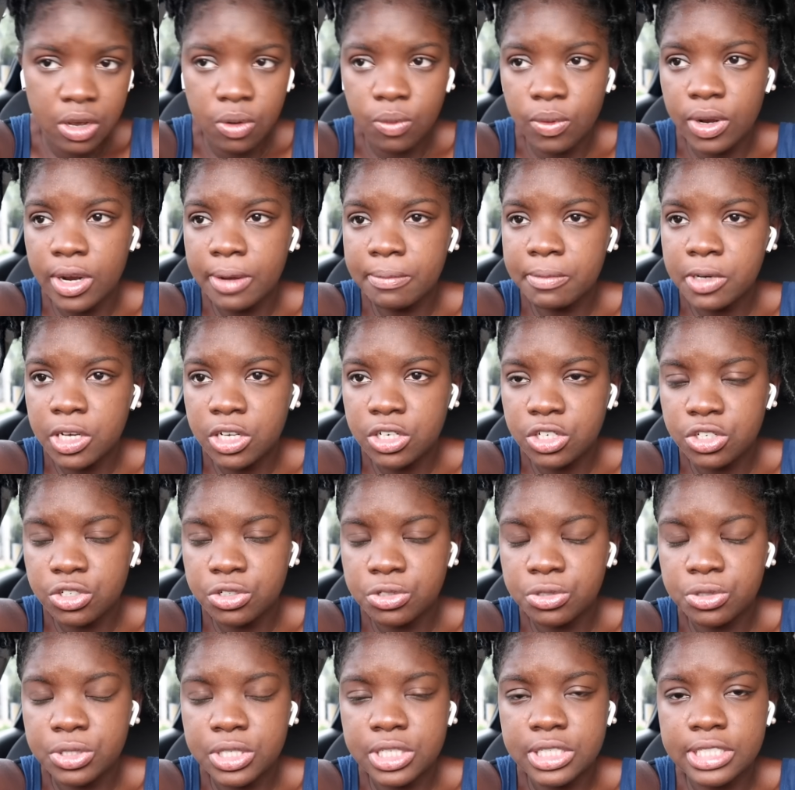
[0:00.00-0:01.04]
what I'm gonna
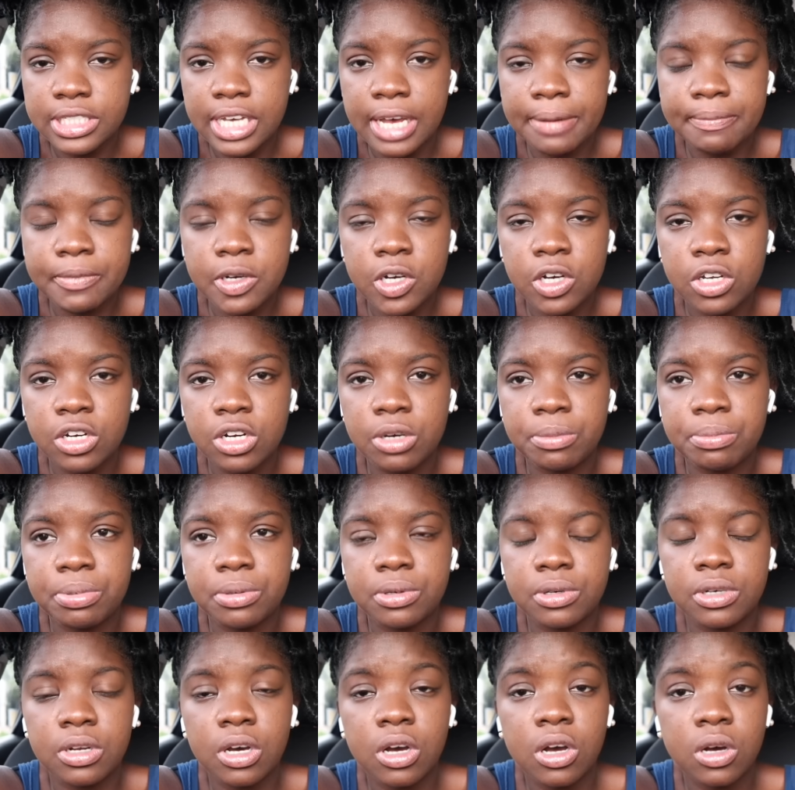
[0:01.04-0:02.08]
do is I'm gonna
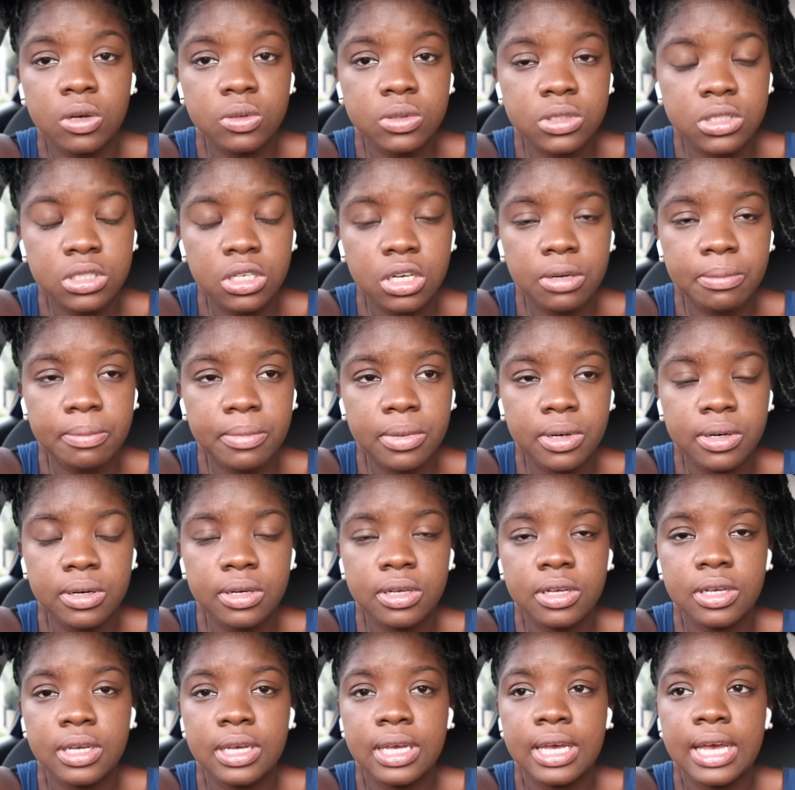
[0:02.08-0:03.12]
put the house number
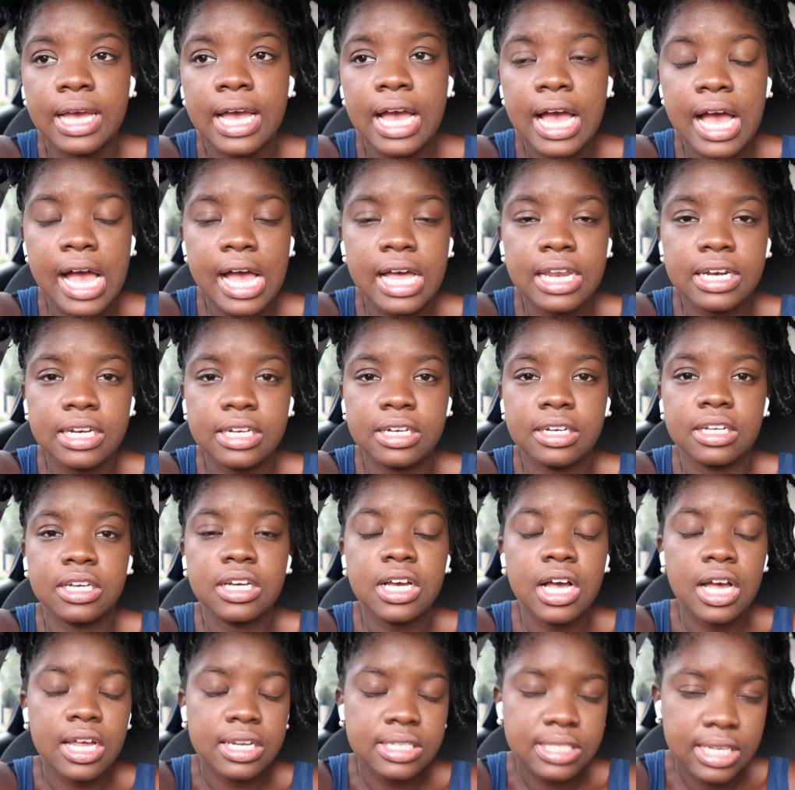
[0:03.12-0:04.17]
and the
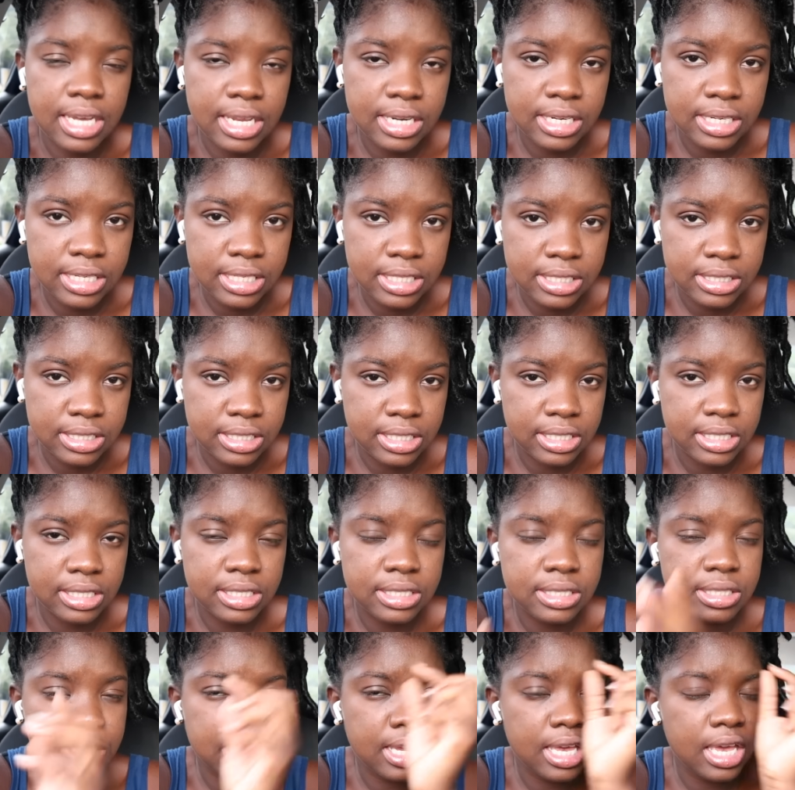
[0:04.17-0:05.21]
contact
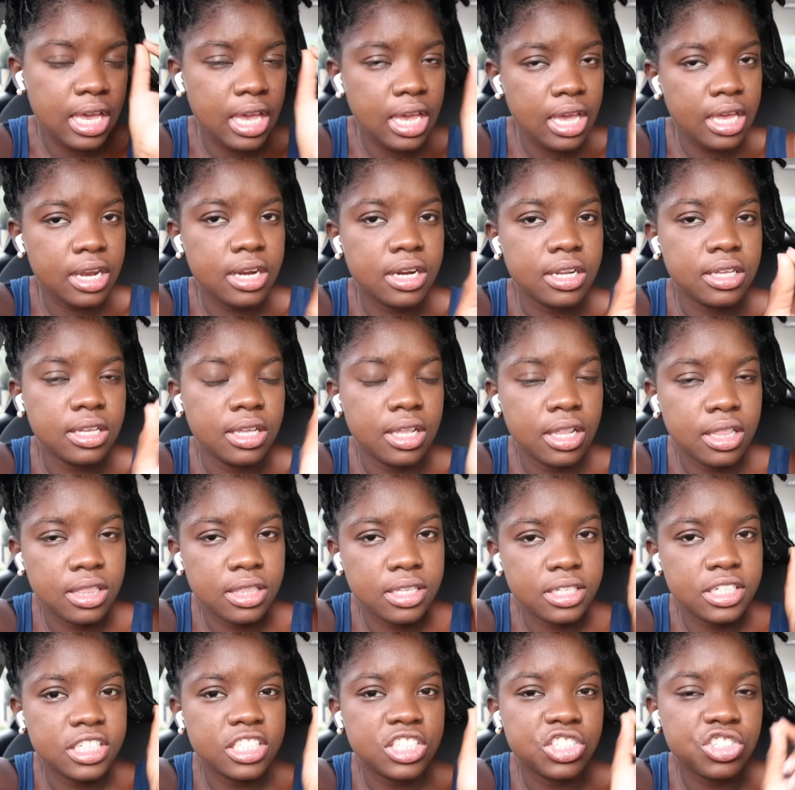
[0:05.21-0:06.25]
details in
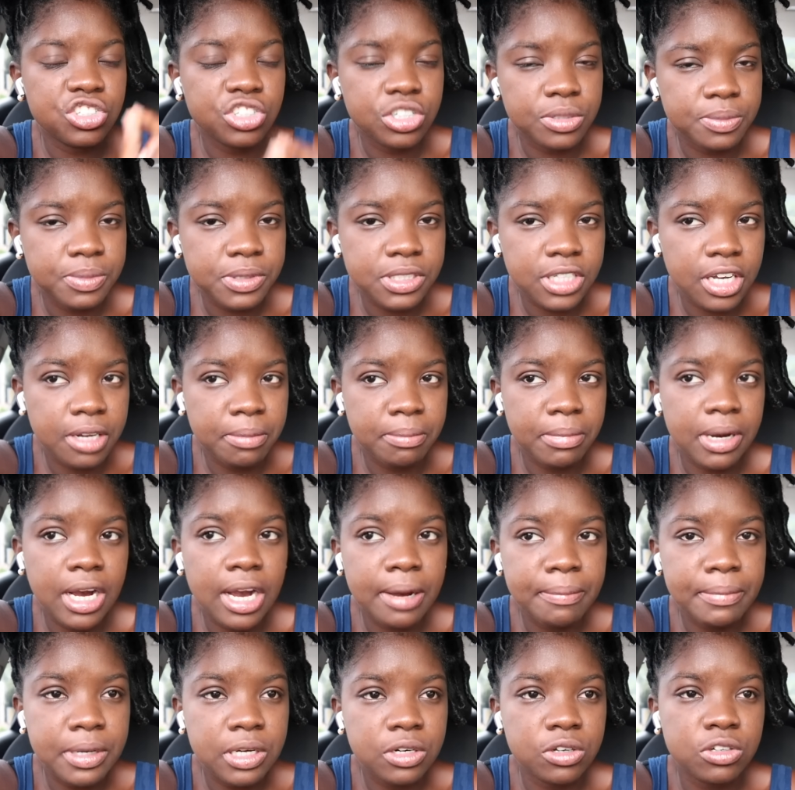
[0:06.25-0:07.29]
the description
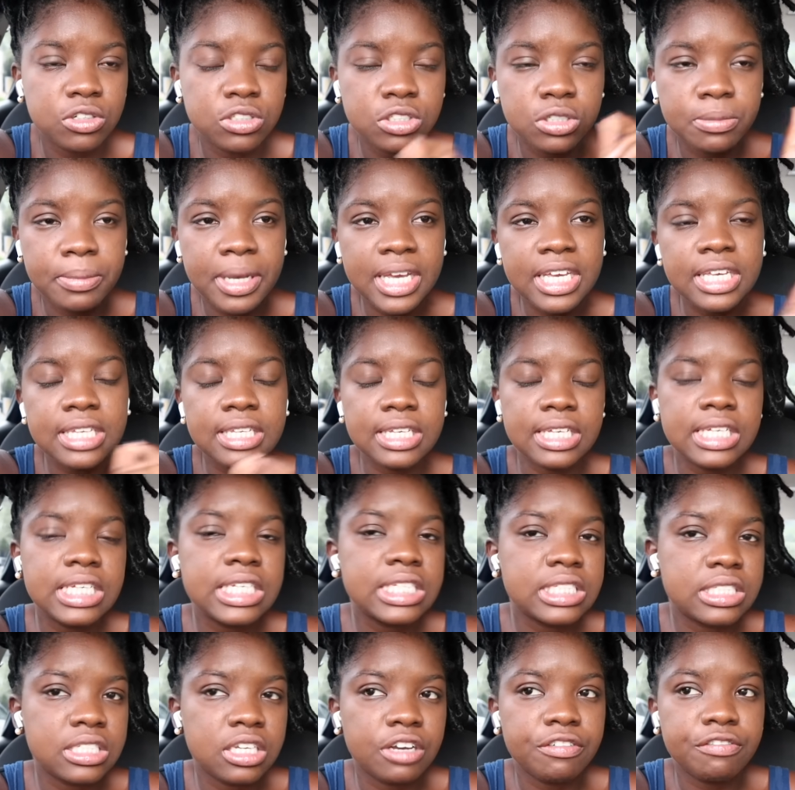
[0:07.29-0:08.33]
bar below to make it
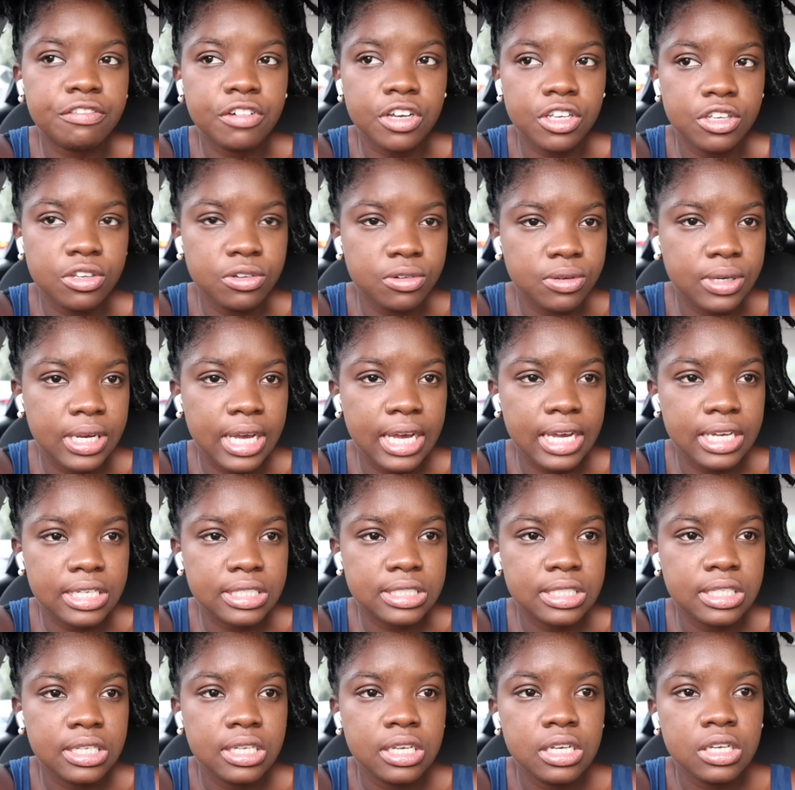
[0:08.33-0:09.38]
easier for you
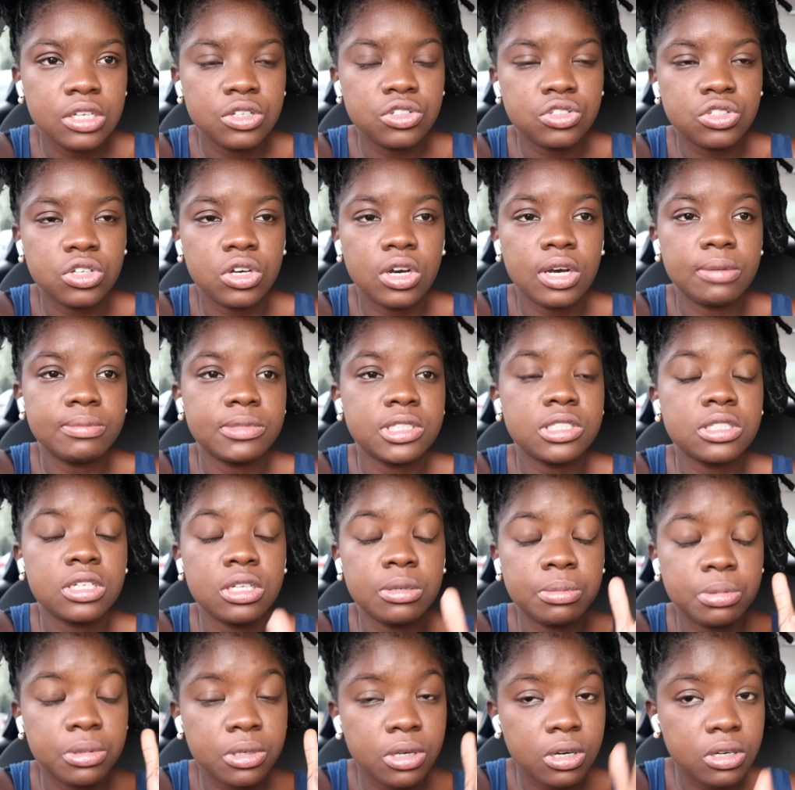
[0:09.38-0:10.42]
guys. So I'm just
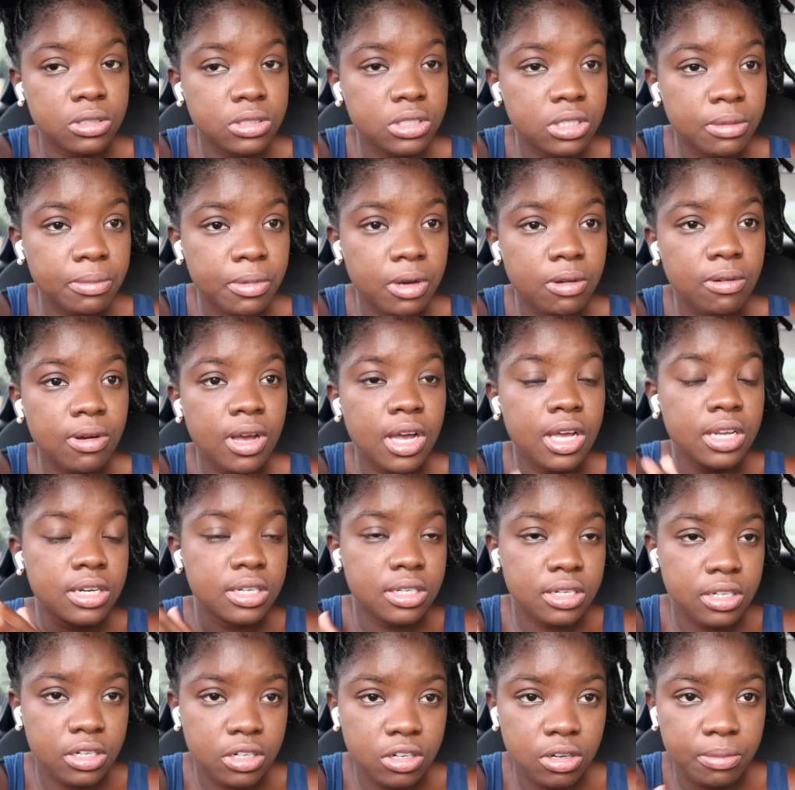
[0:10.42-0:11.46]
gonna put house number
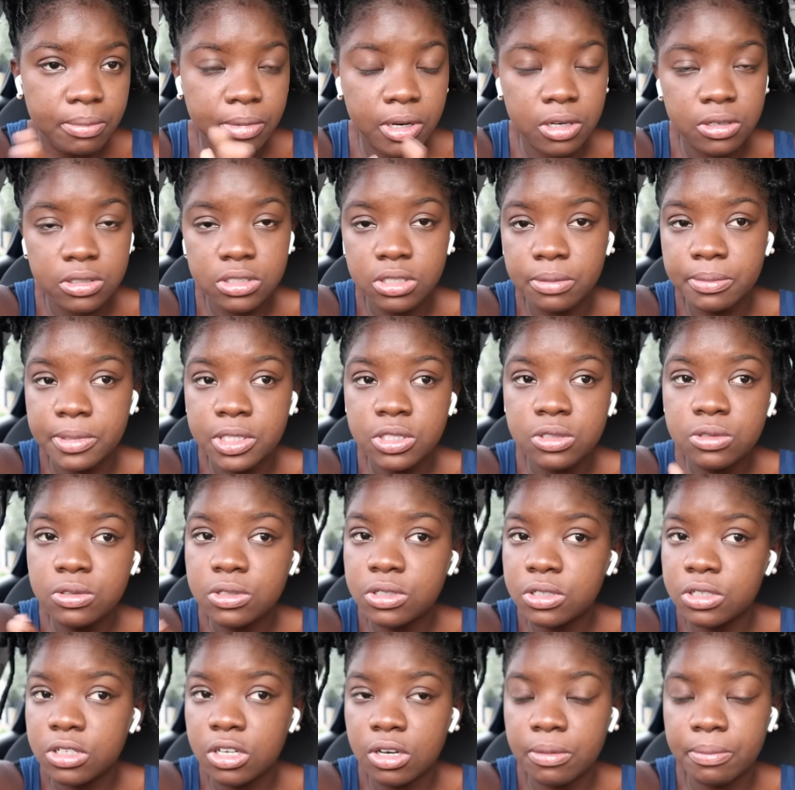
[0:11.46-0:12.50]
one, the number, house number two,
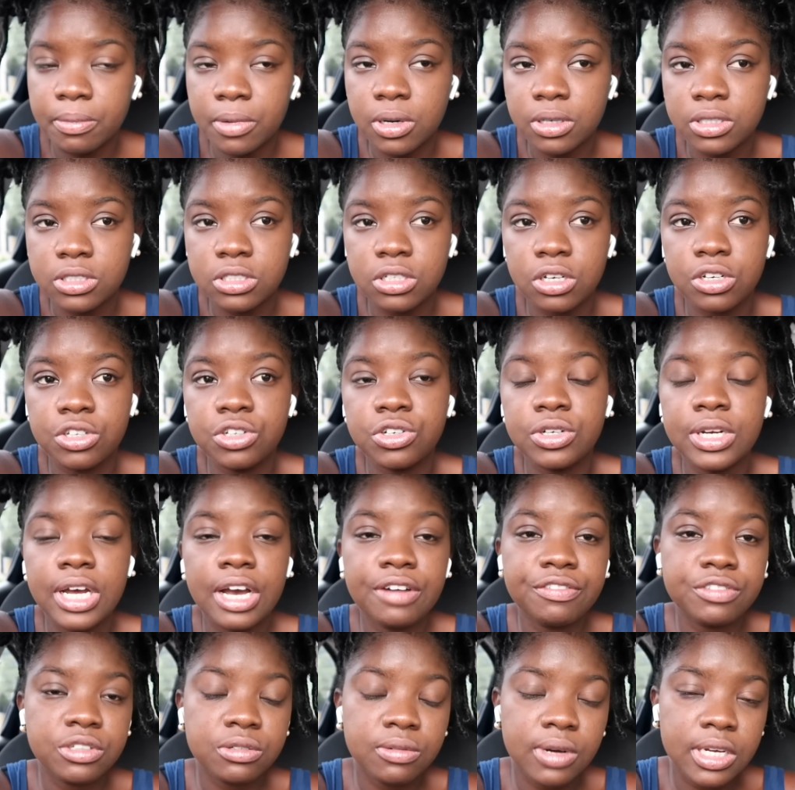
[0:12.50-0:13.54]
the number. So you'd
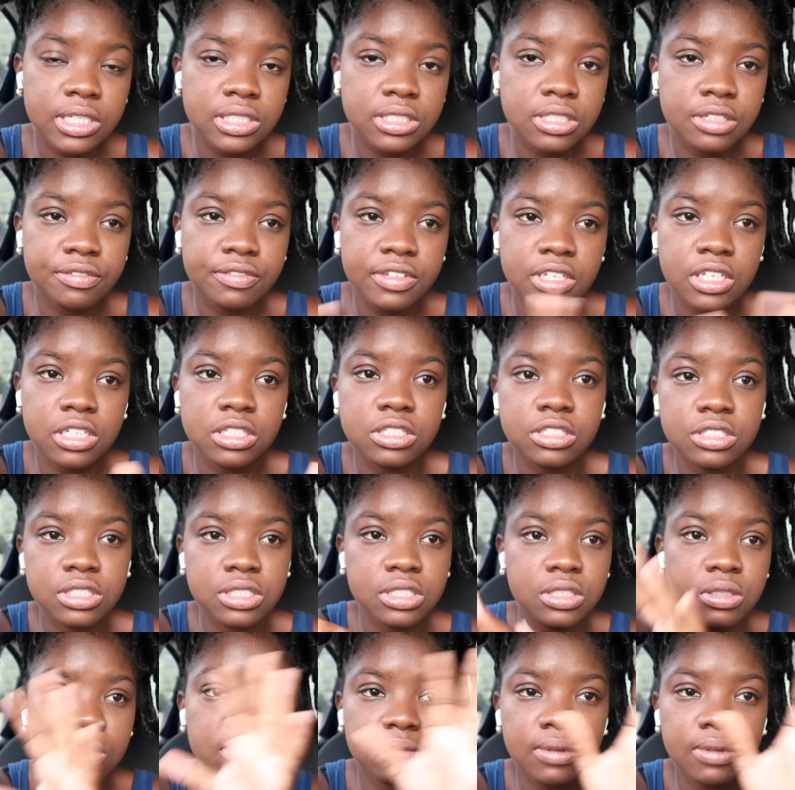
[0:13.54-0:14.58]
have to watch the video to
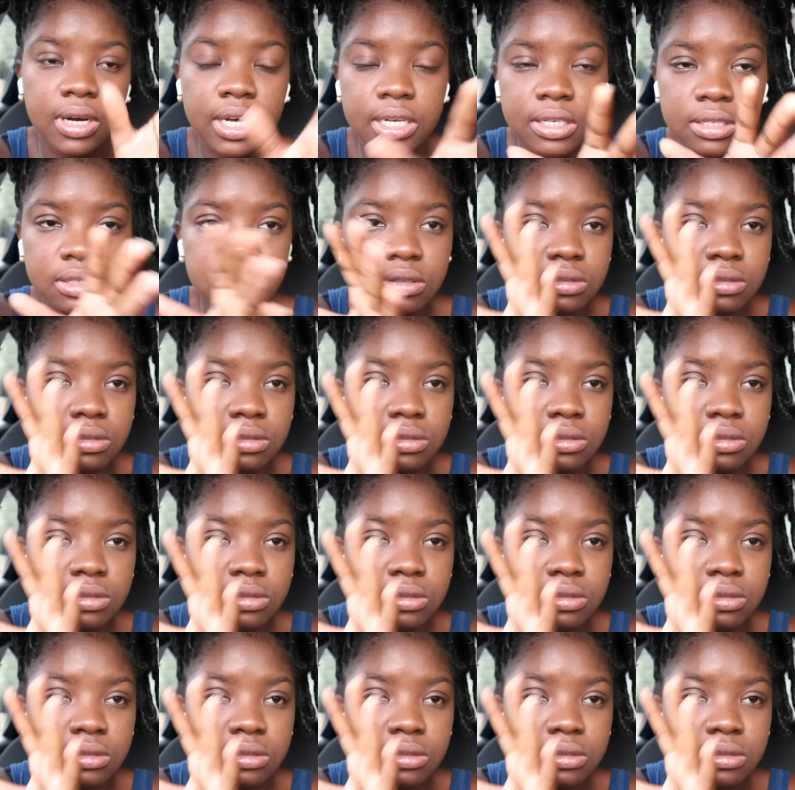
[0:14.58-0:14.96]
see what